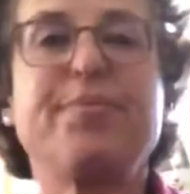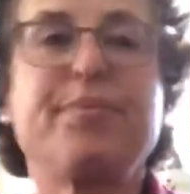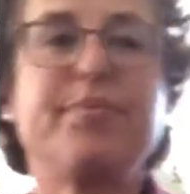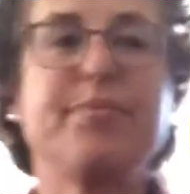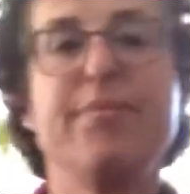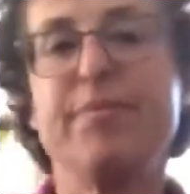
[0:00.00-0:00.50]

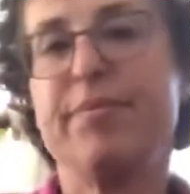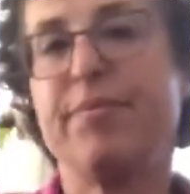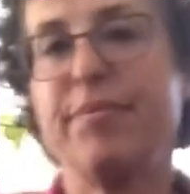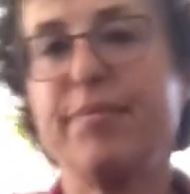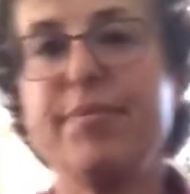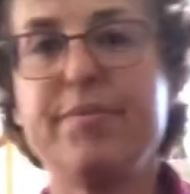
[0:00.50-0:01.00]

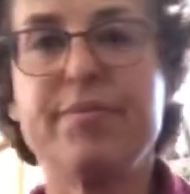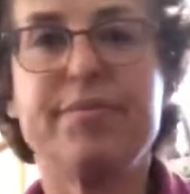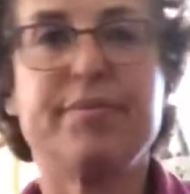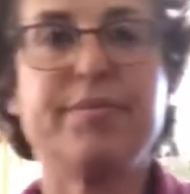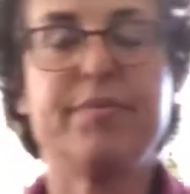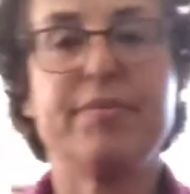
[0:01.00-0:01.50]
Coming
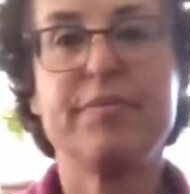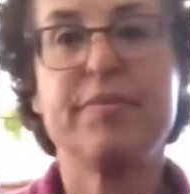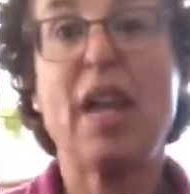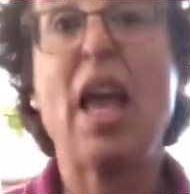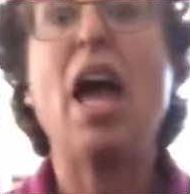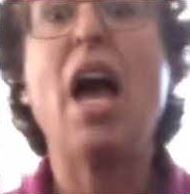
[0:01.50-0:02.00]
to a
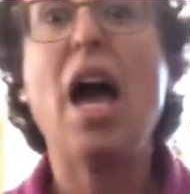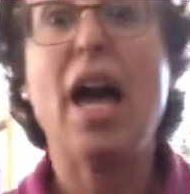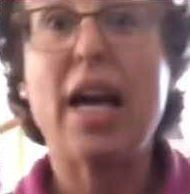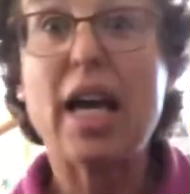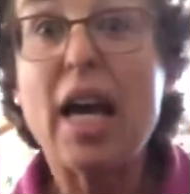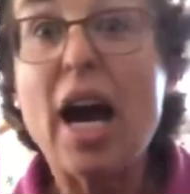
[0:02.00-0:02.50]
river.
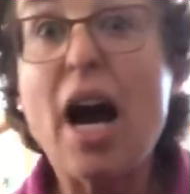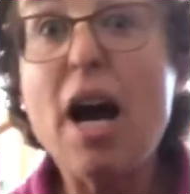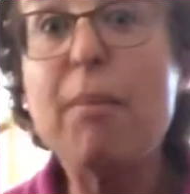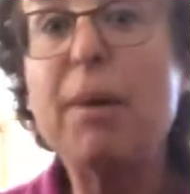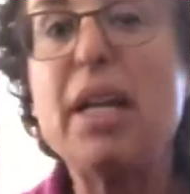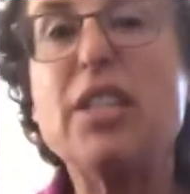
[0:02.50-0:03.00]

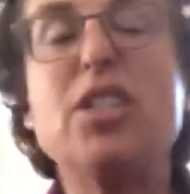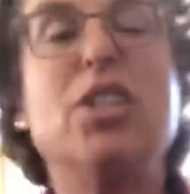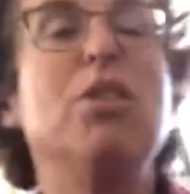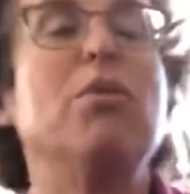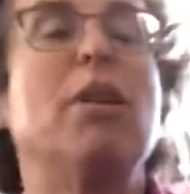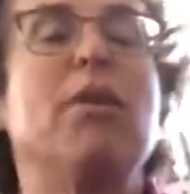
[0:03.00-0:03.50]
Coming
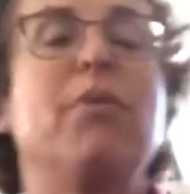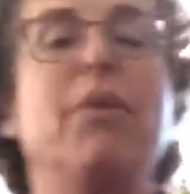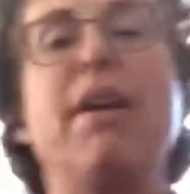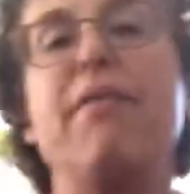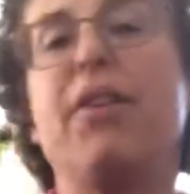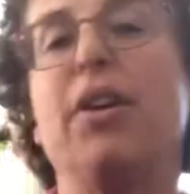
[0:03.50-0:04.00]
to a
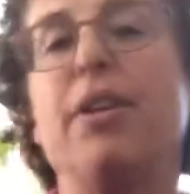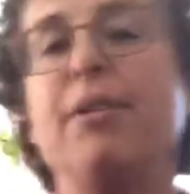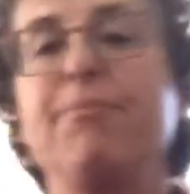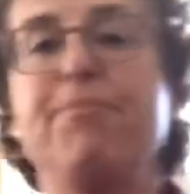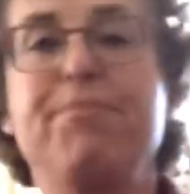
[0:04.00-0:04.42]
river.